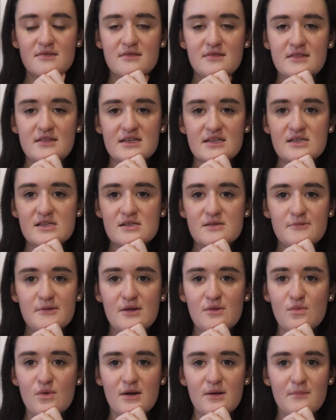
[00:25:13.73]
This has
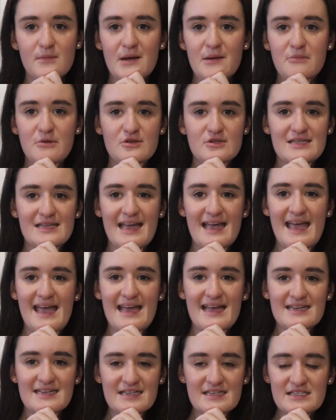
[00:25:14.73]
been one of my most
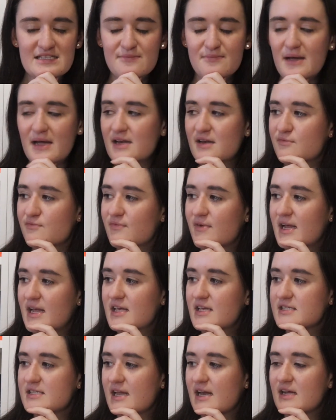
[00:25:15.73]
anticipated
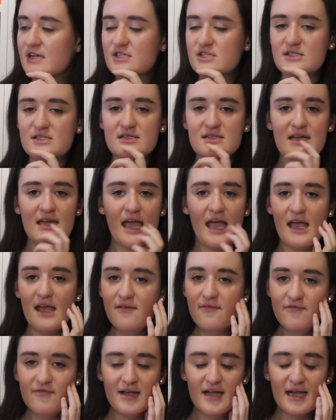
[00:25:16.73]
reads, and I just
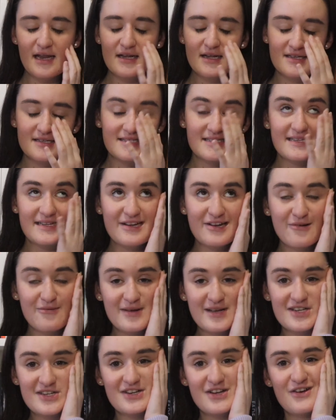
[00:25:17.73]
keep forgetting it sitting on
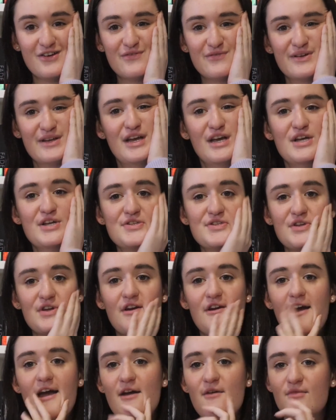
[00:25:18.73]
my shelf, so
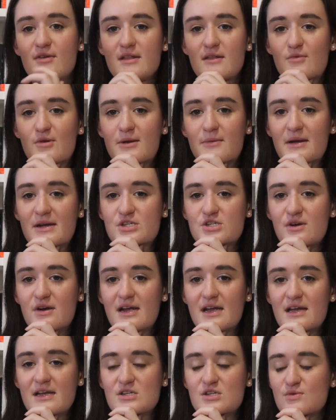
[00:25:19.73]
I really want to make sure I
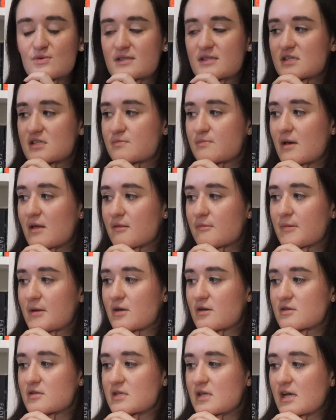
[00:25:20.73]
get to it this month,
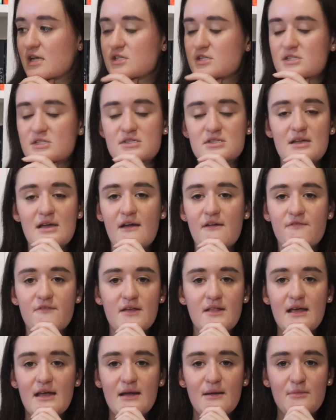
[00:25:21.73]
because I
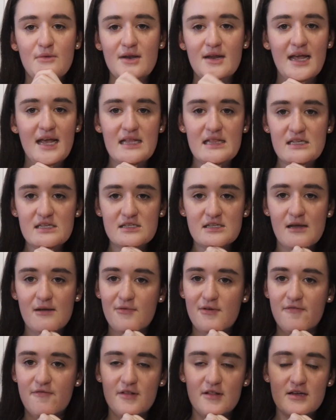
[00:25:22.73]
feel like I'm going to eat this up.
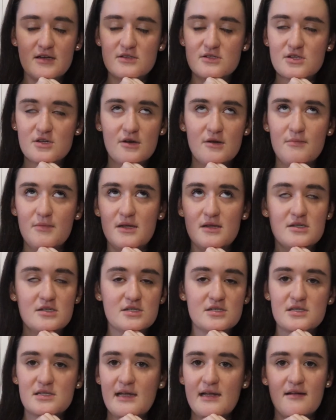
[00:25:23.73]
I feel like it's going to be
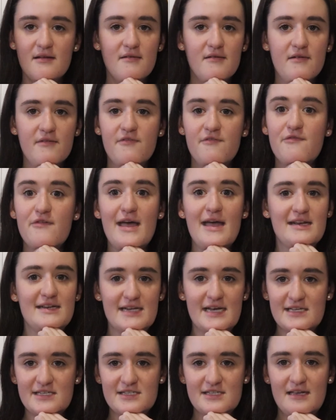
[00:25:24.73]
just, like,
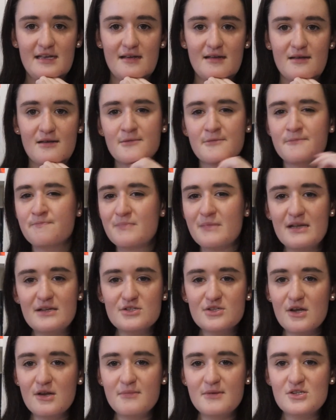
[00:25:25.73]
fantastic.
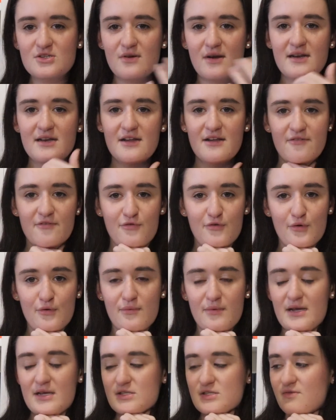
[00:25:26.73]
It's got to be trending for a
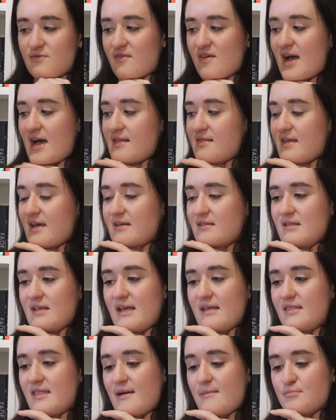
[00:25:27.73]
reason, right?
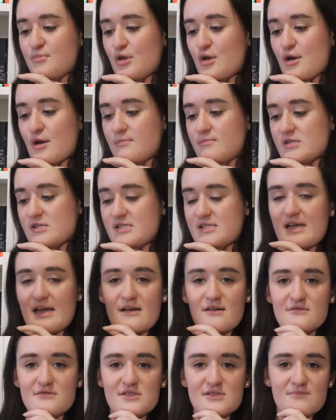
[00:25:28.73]
Like, that blurb just
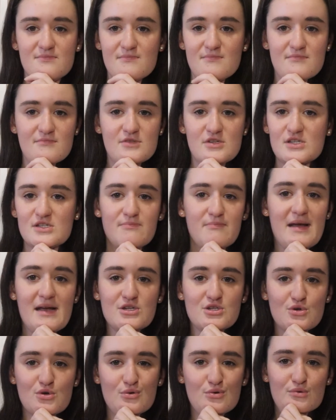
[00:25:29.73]
sounds just
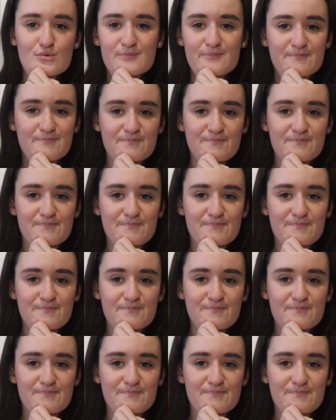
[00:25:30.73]
magical.